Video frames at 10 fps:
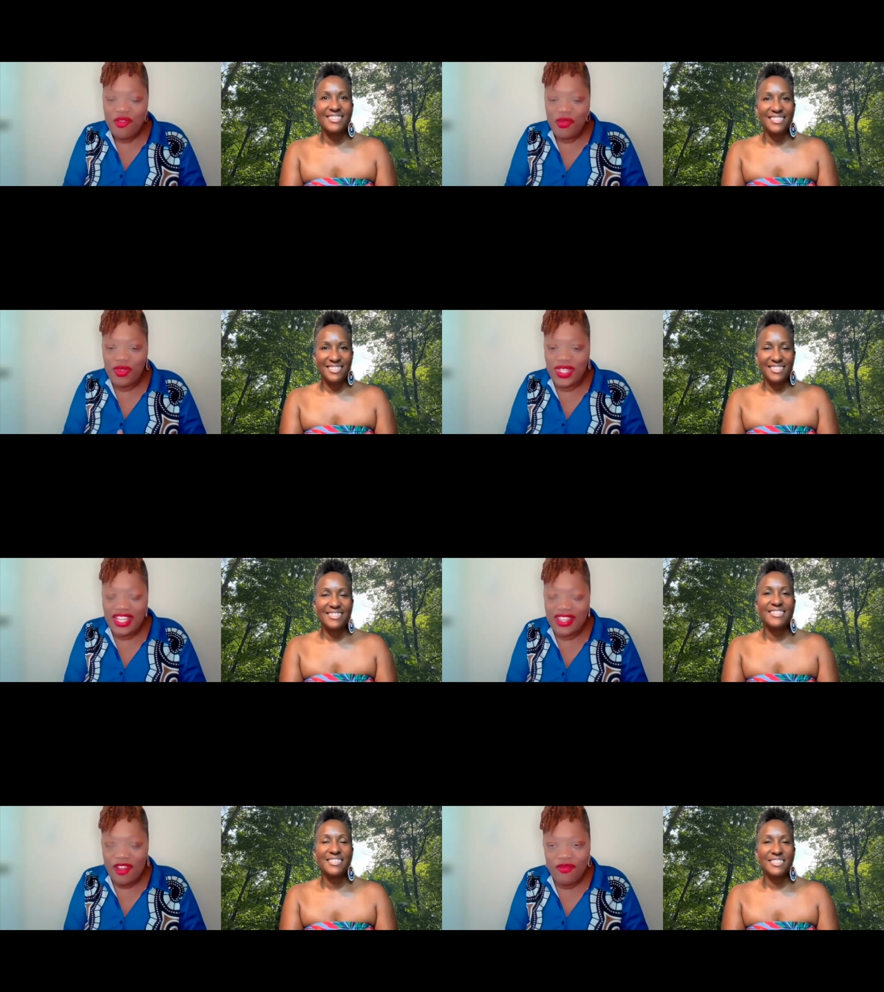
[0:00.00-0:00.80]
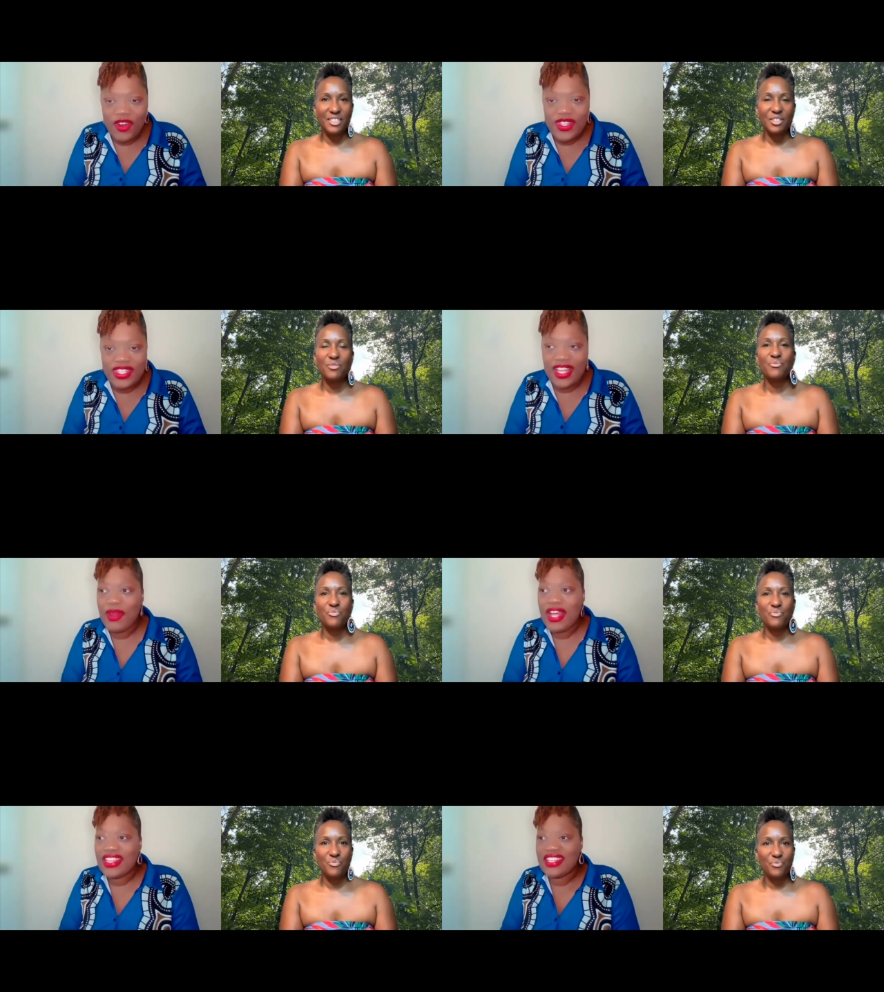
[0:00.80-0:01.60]
Speaker 1: when you take that first
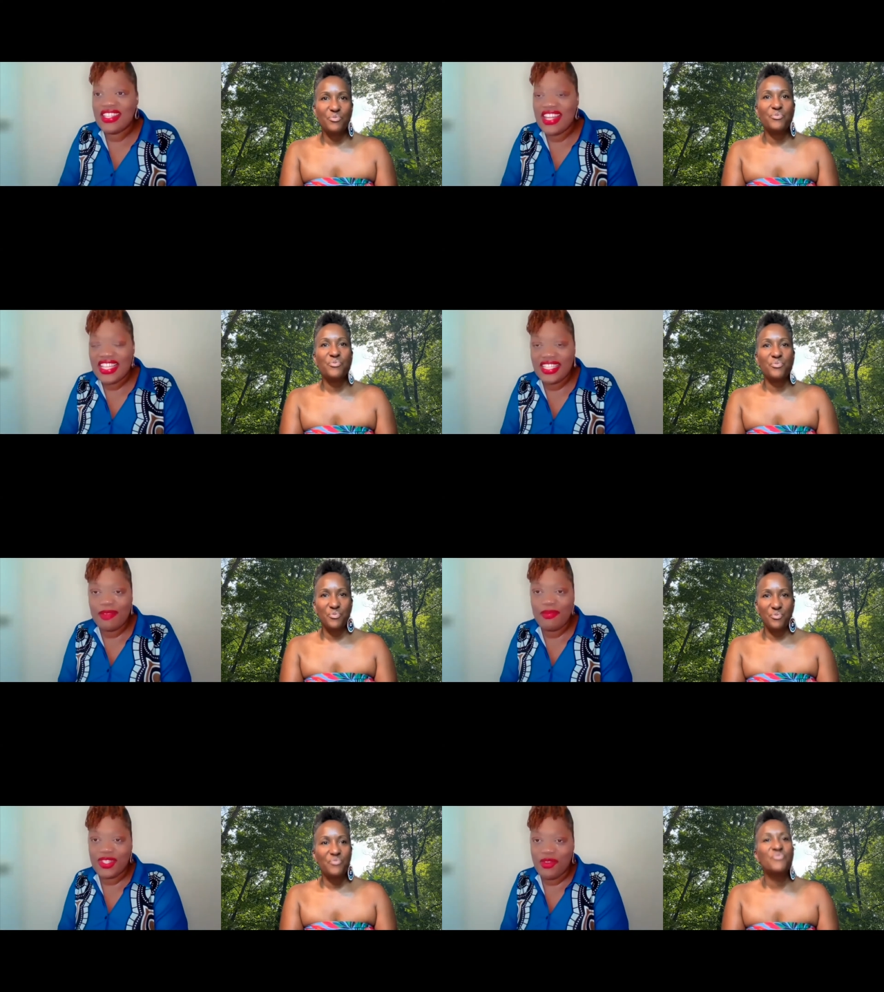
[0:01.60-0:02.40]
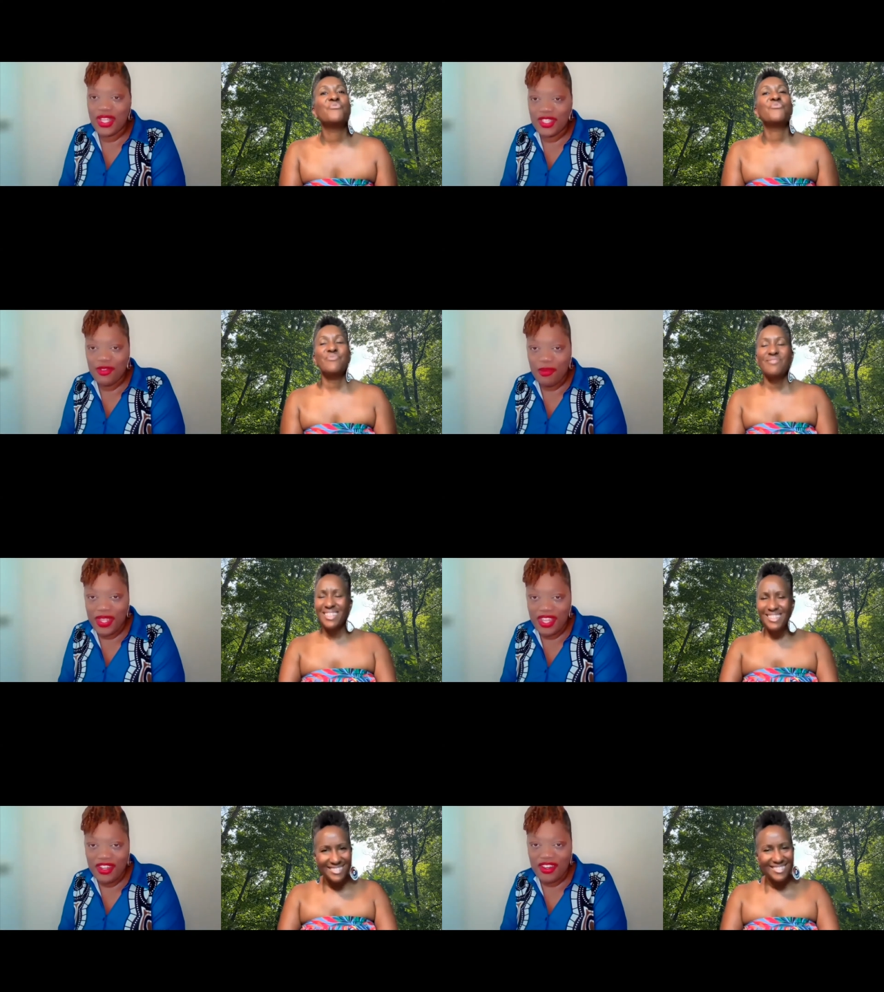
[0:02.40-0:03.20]
step then the next step is going to
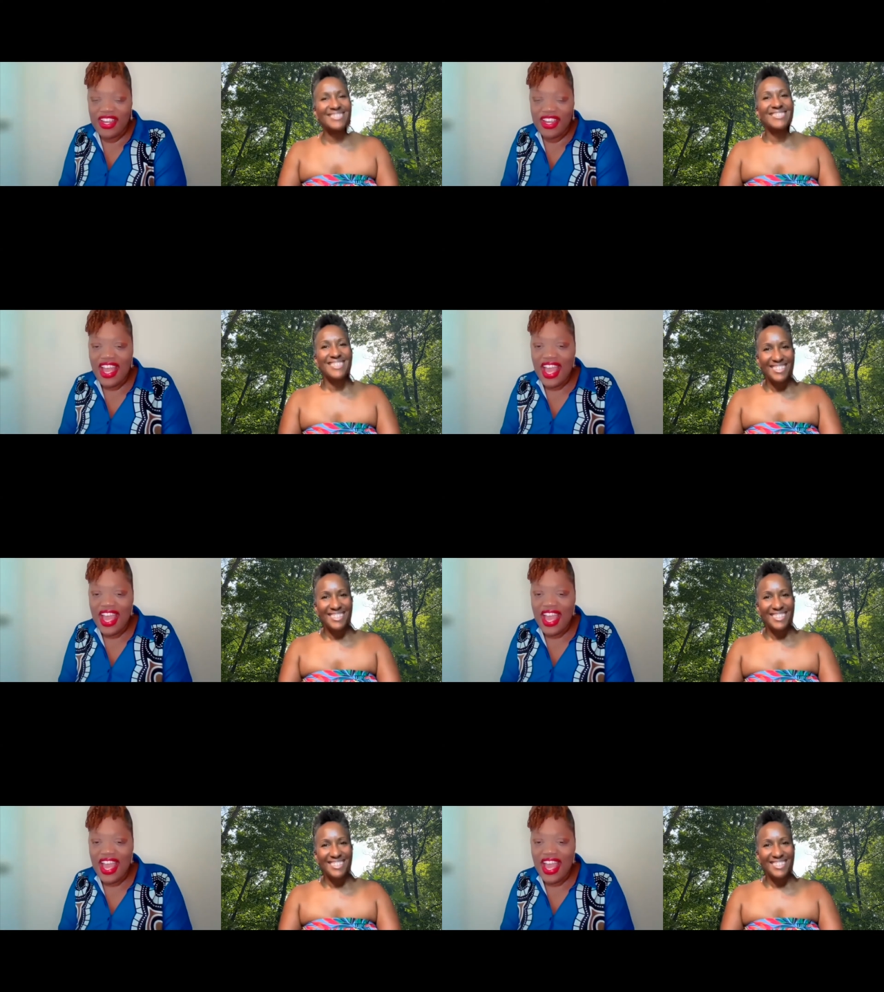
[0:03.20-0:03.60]
appear